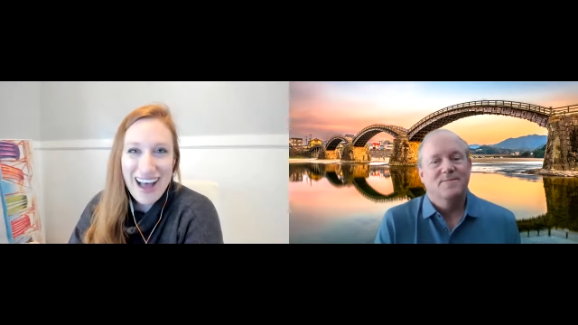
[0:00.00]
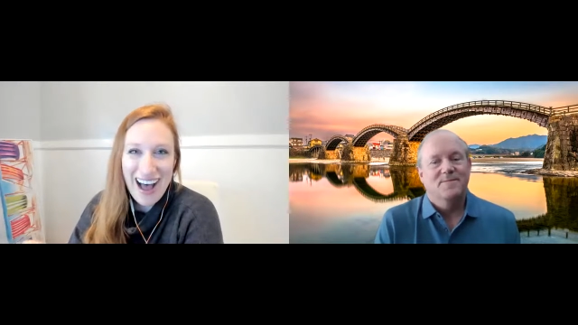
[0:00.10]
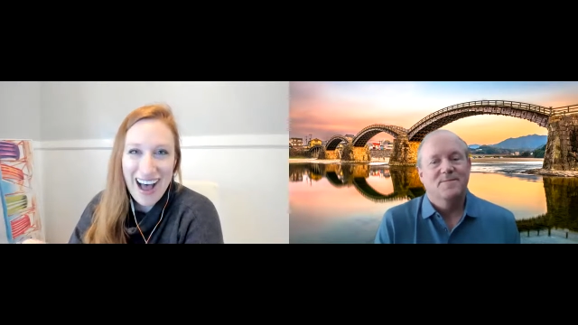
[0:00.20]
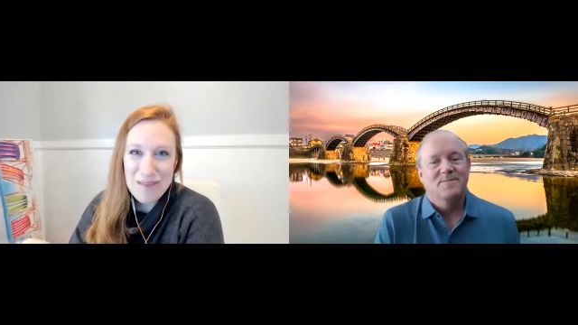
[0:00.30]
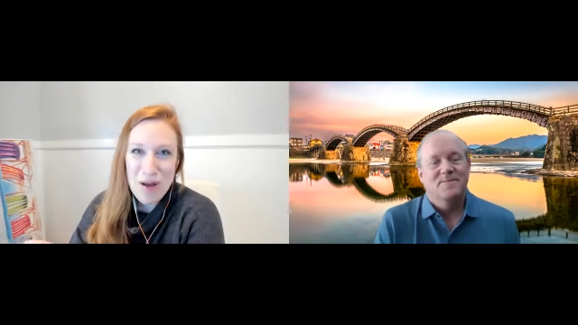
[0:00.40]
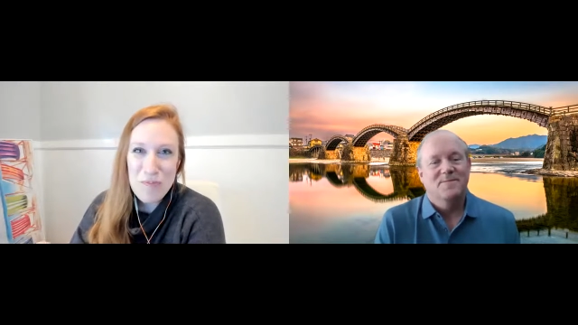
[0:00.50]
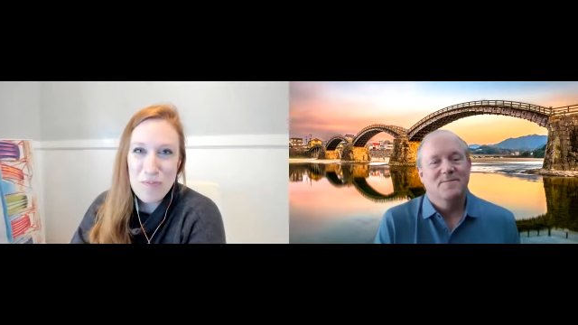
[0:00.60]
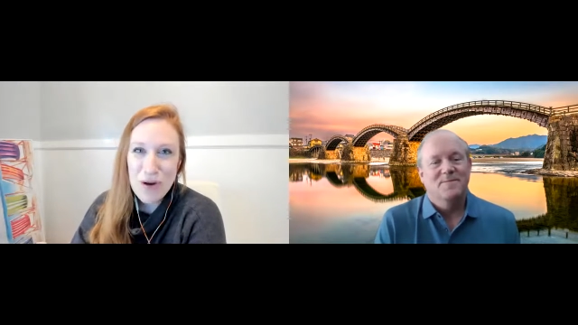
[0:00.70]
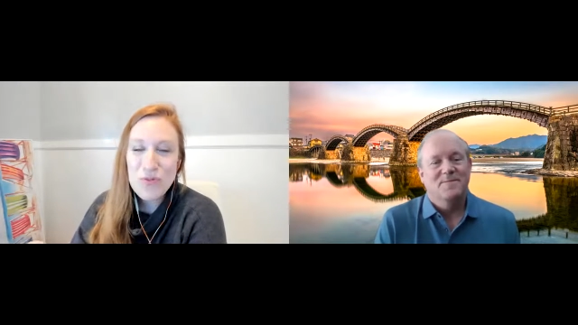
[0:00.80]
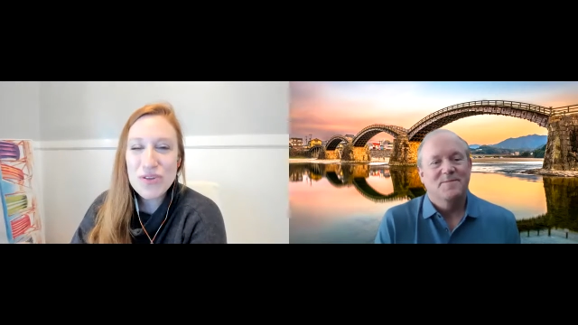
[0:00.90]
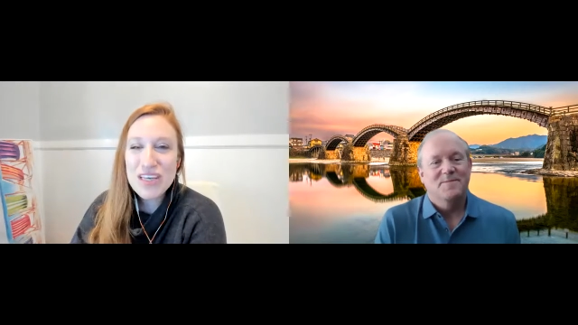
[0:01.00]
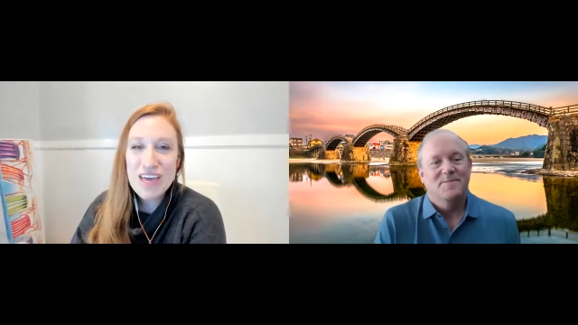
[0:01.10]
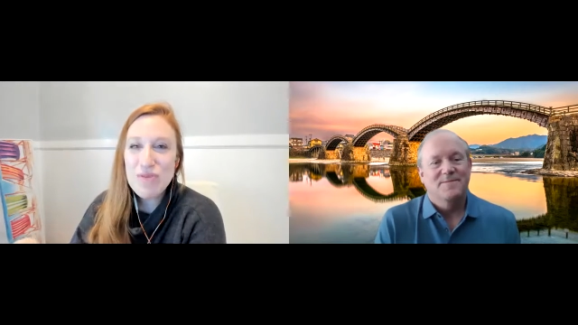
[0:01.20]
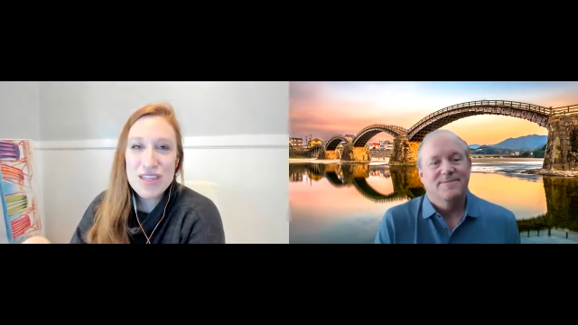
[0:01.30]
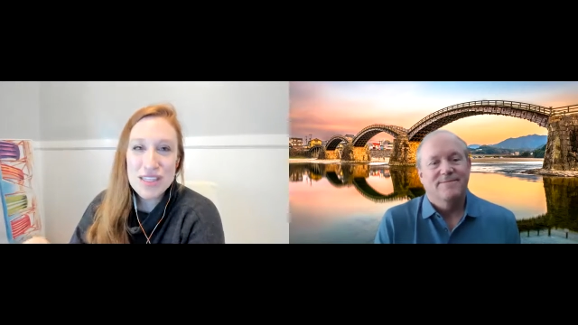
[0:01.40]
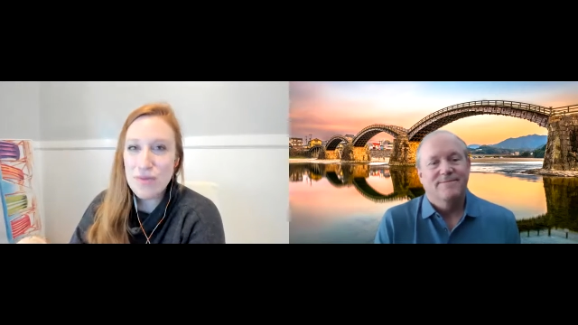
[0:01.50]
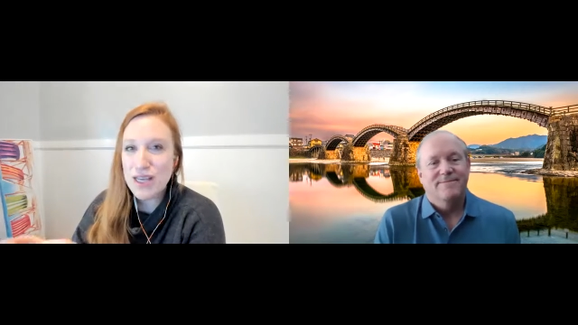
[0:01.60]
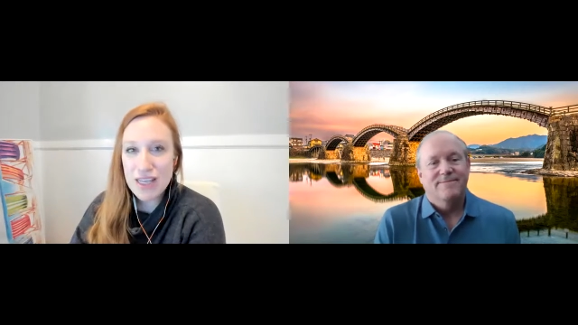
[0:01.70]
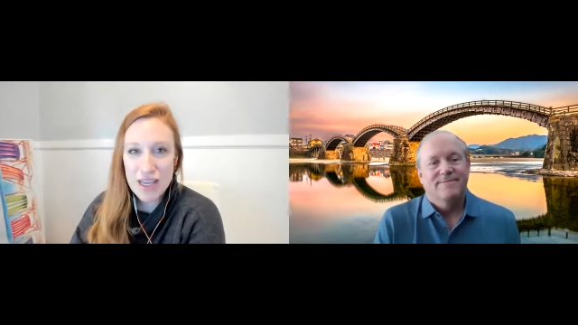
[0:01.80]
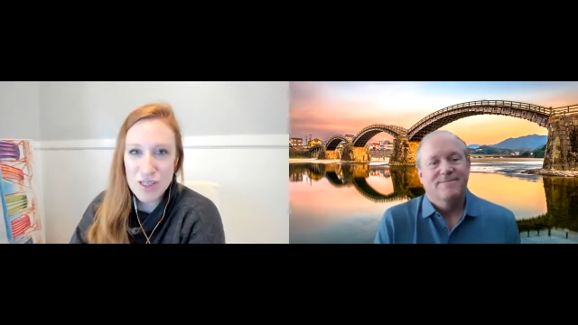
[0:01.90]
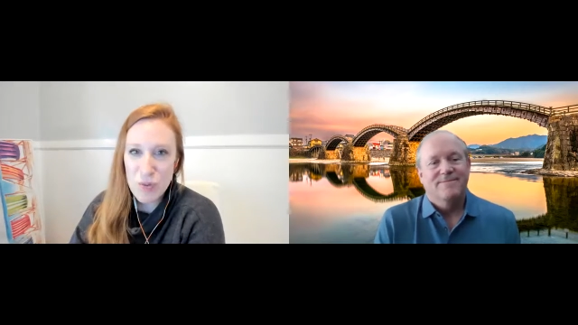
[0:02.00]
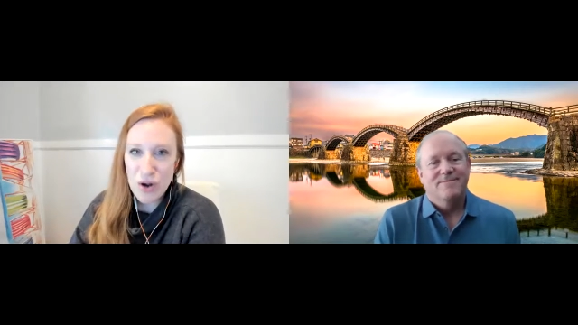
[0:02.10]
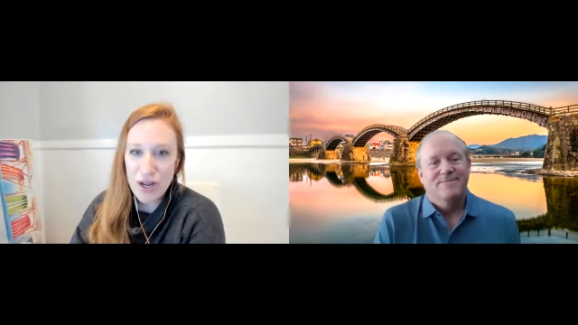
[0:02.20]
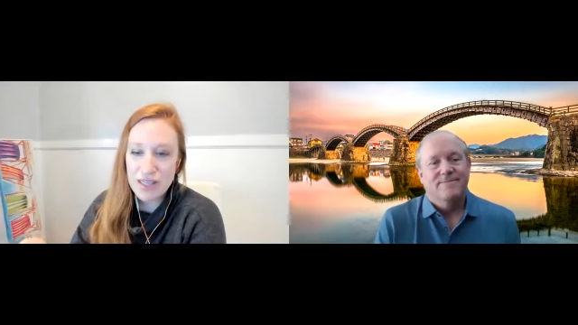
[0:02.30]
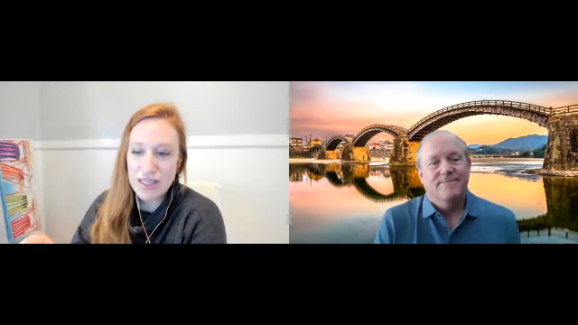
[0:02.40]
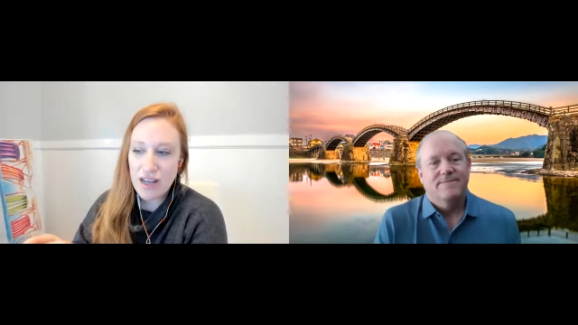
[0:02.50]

Speaker 1: Um, but really gave me this amazing experience